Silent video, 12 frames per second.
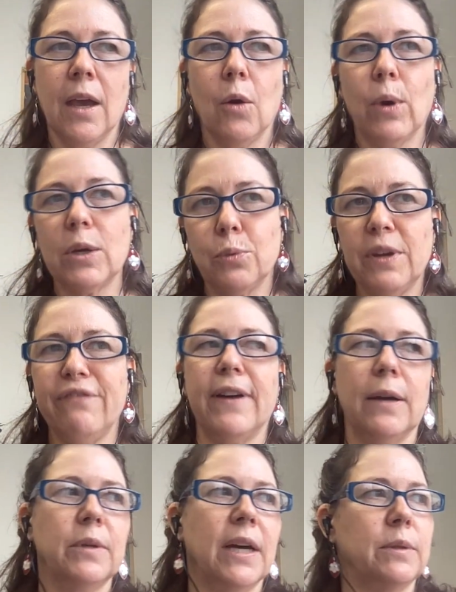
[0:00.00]
What we
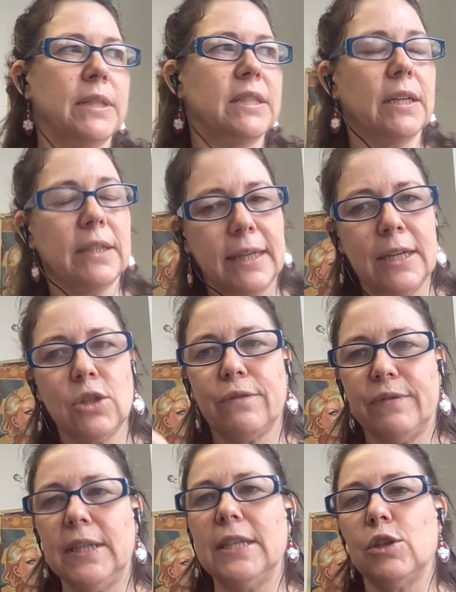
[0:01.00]
found out is that each of
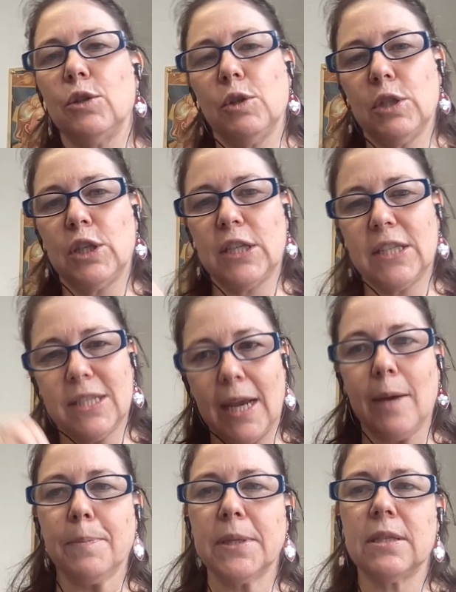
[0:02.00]
these
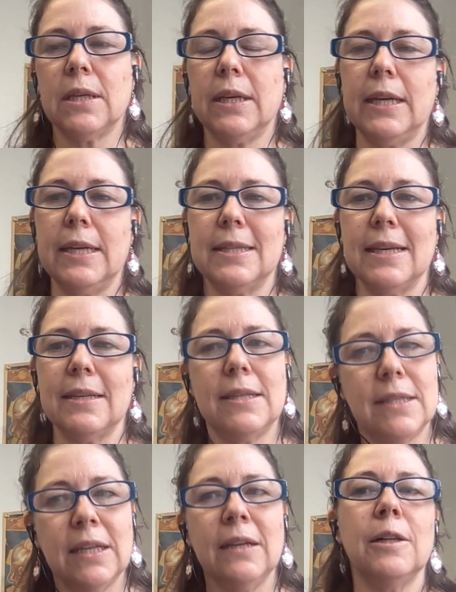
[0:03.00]
steps is a
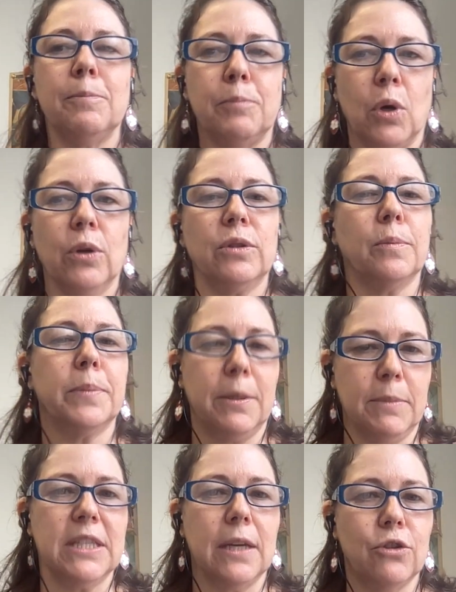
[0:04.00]
single point
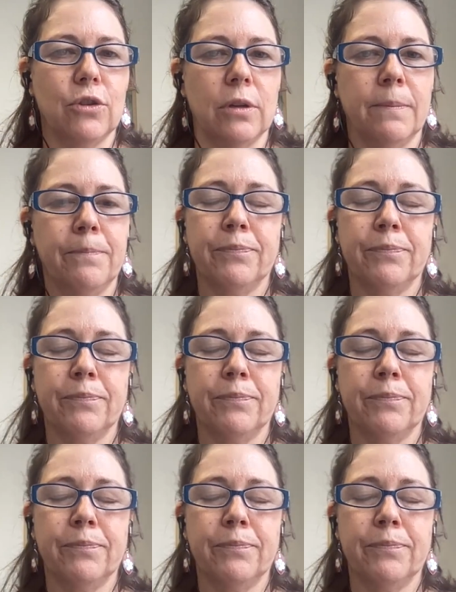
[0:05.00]
optimization,